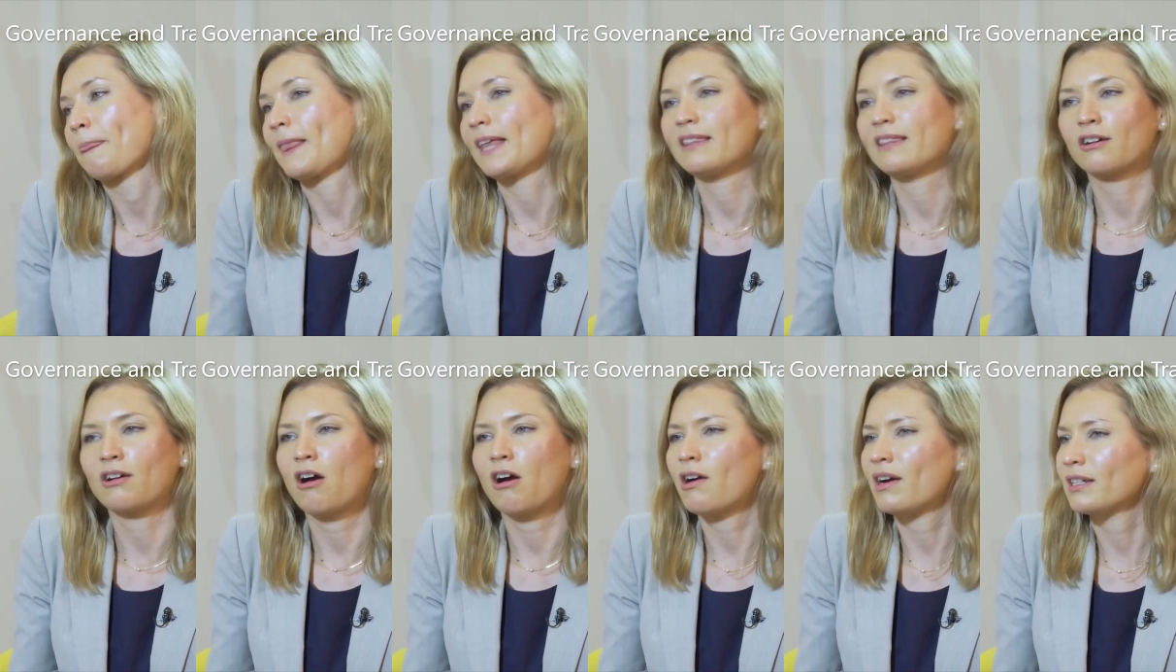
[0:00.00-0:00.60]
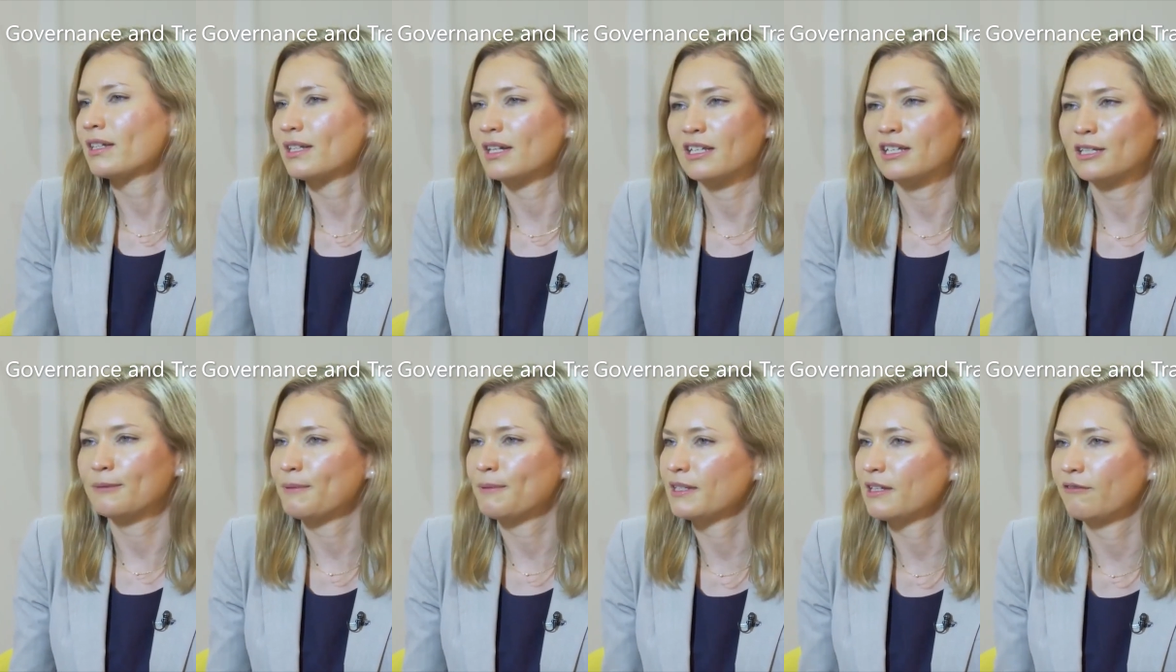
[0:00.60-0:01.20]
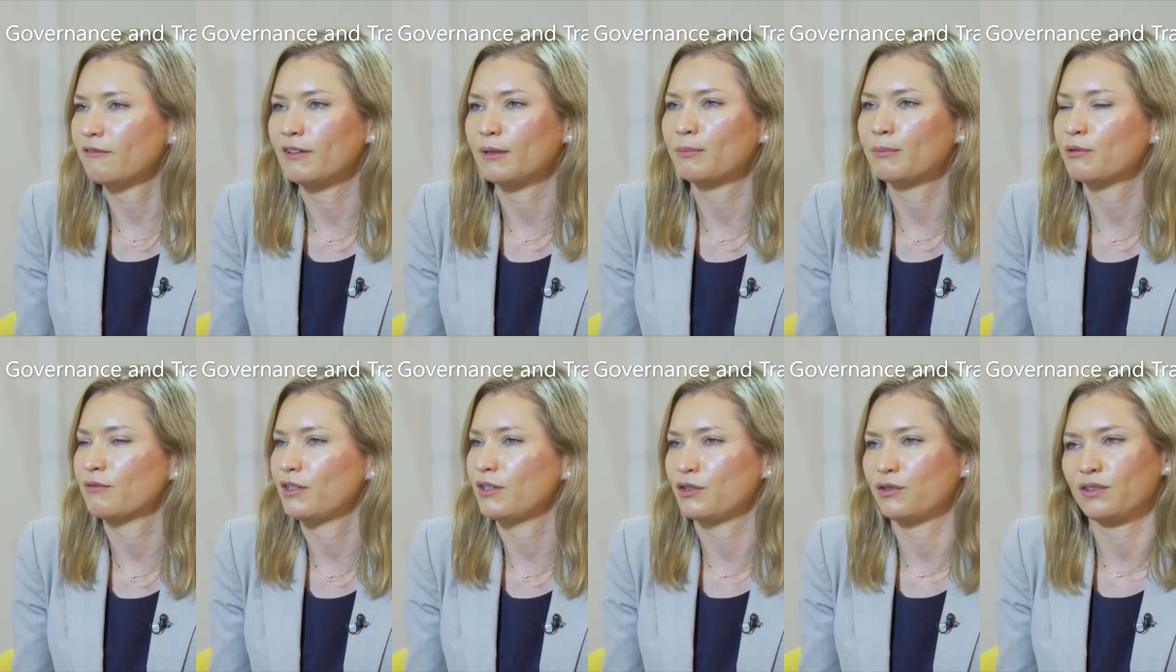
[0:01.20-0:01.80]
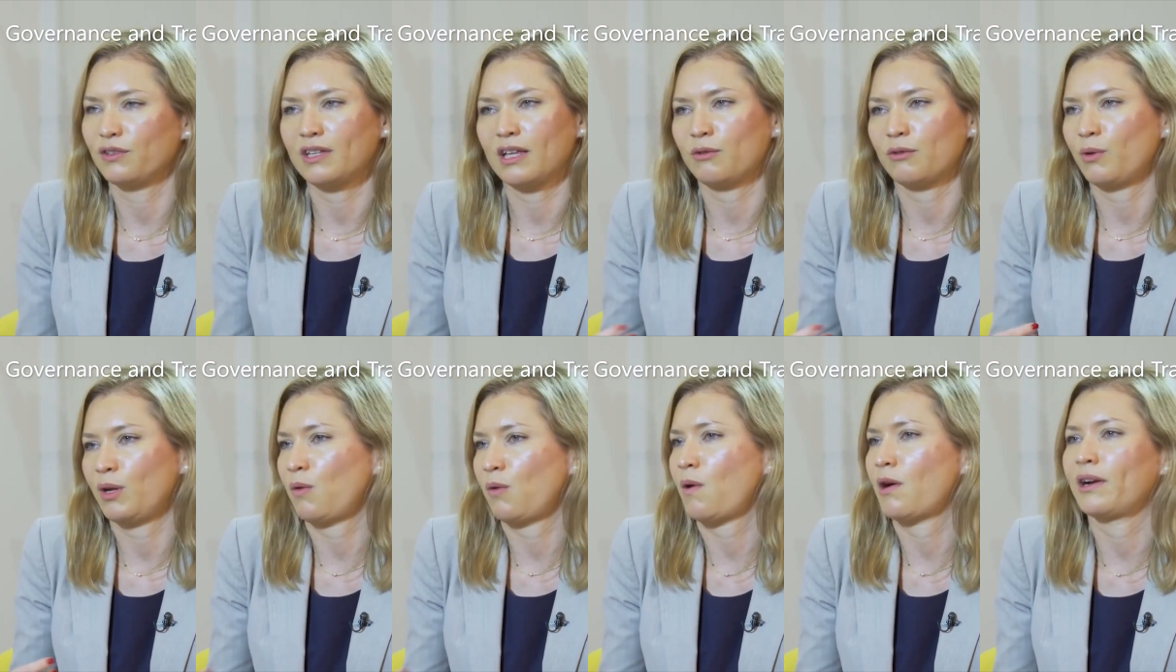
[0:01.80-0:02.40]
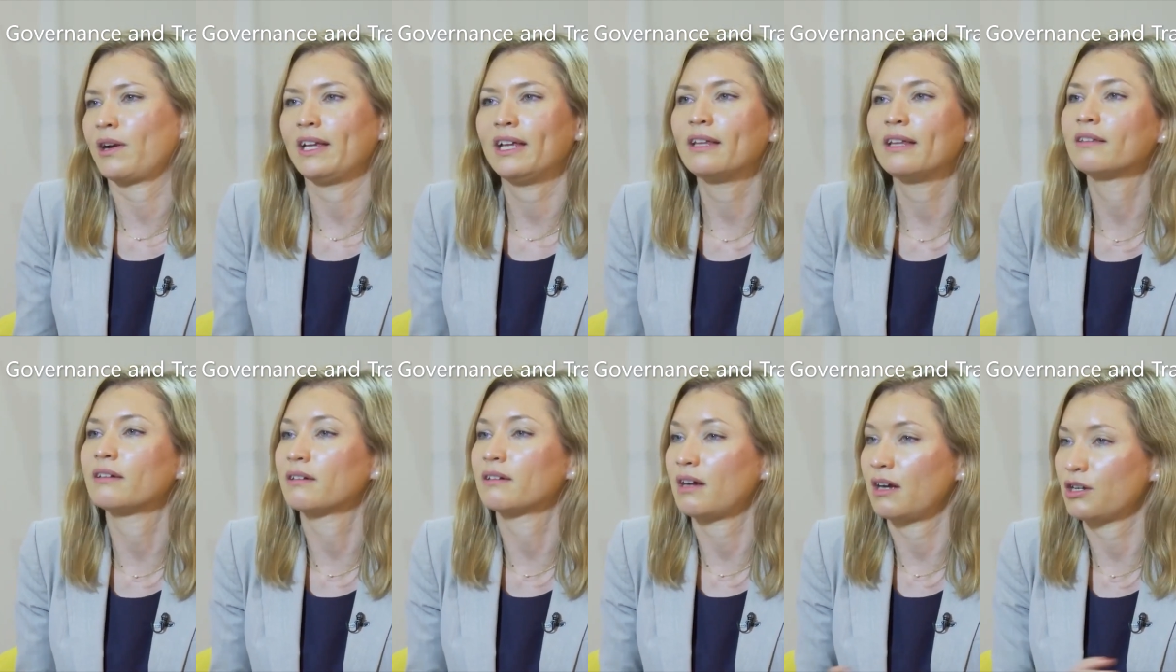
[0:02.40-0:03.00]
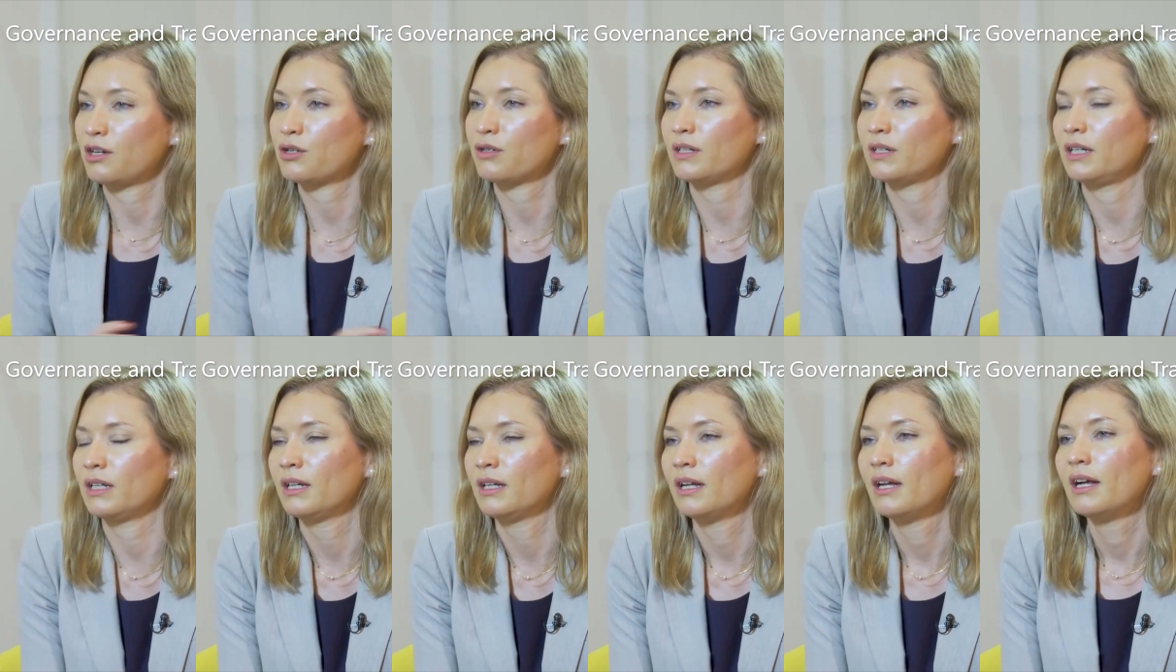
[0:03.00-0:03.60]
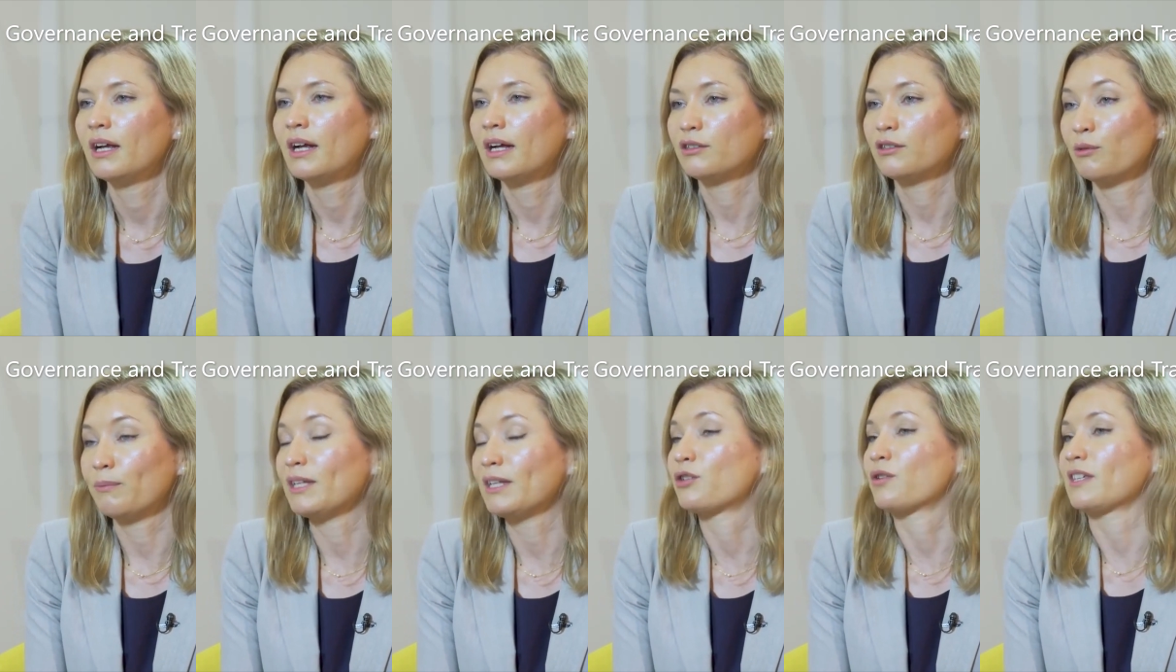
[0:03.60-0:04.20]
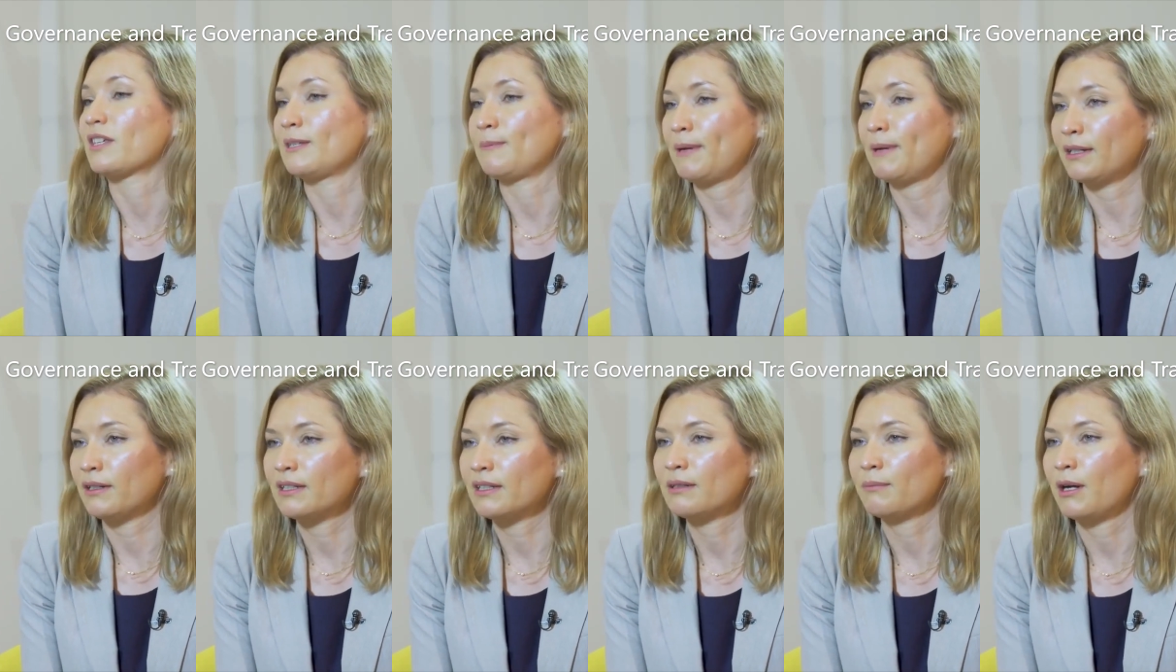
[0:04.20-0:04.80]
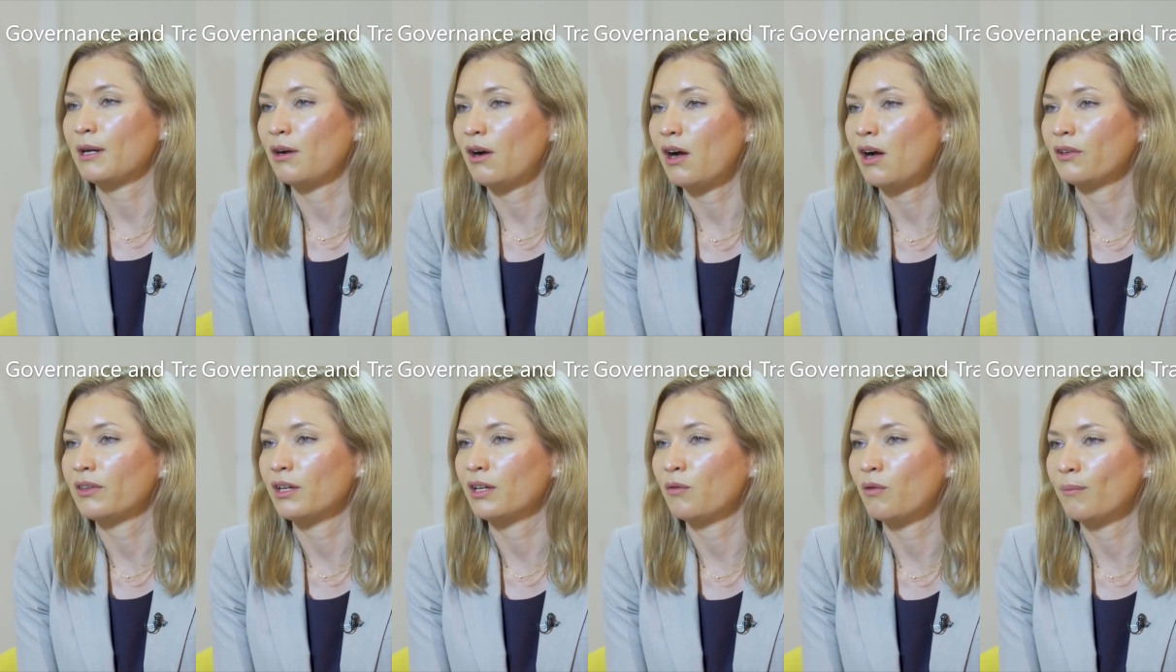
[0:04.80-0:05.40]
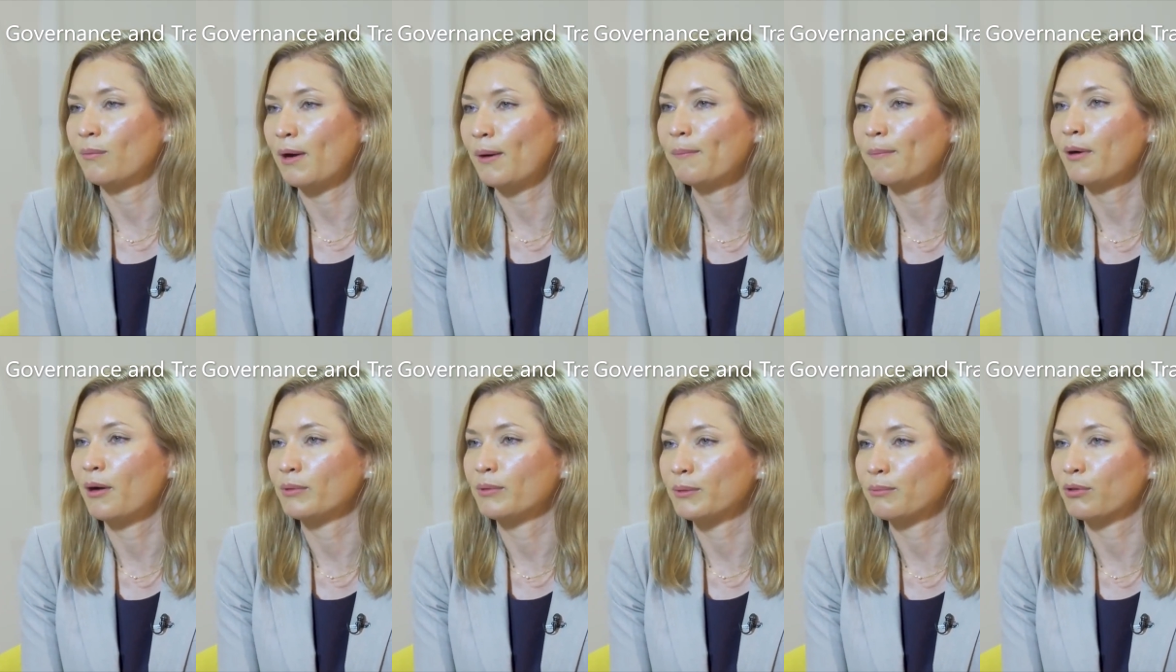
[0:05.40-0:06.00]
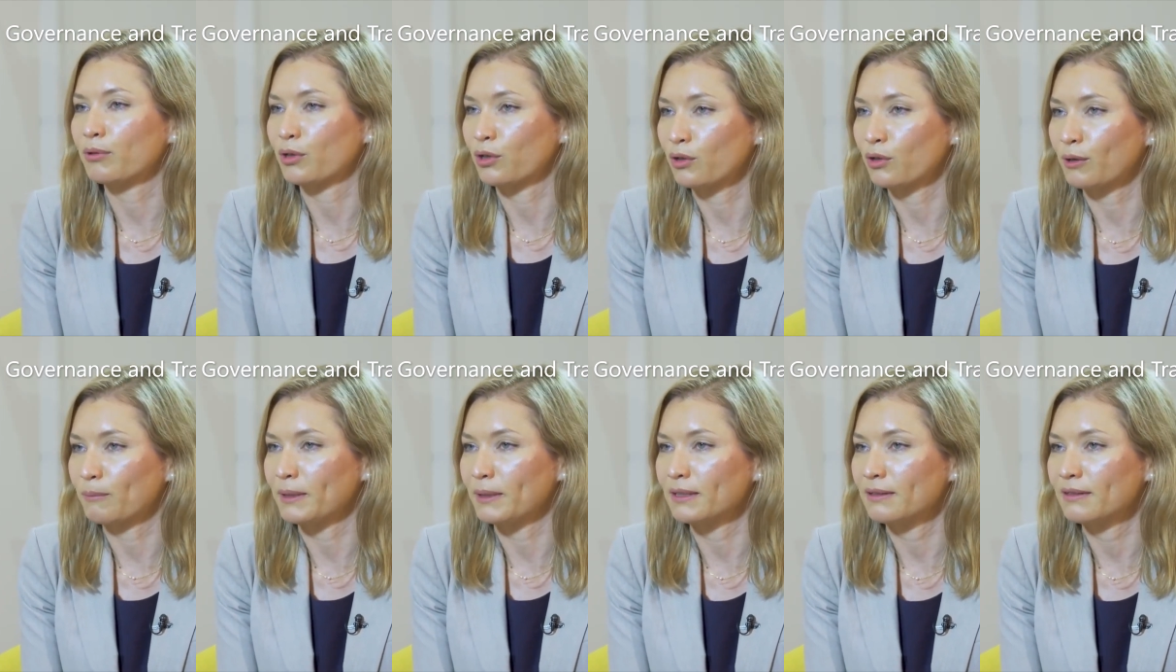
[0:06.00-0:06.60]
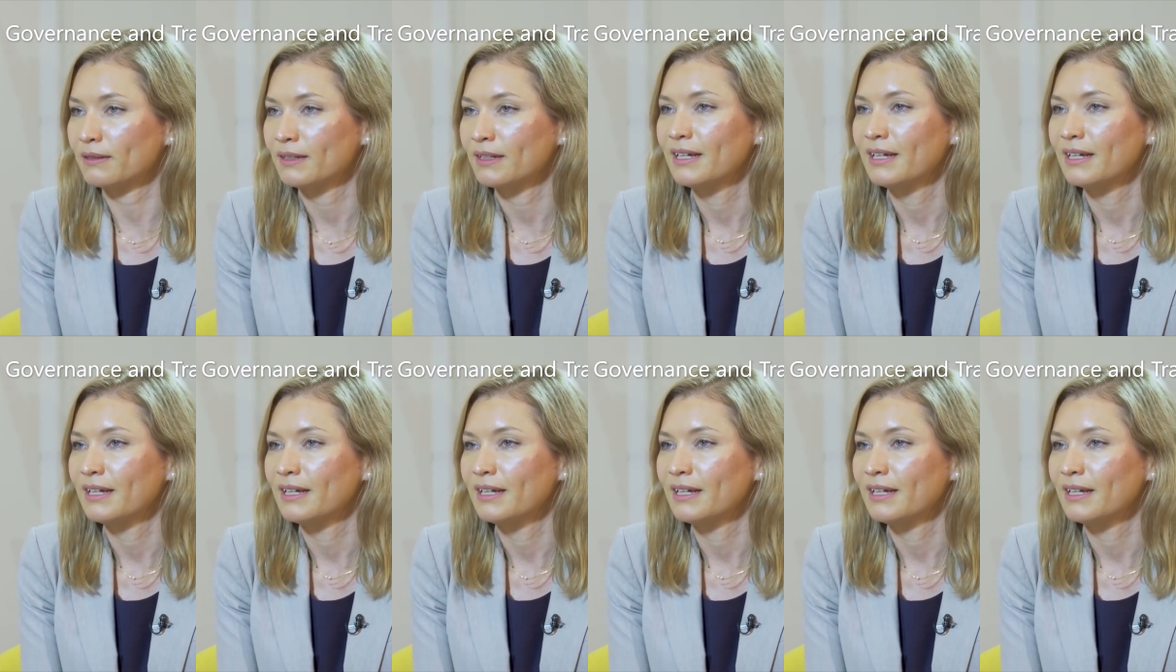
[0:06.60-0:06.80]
there aren't any specific provisions that require either country to be transparent about how they go about public procurement.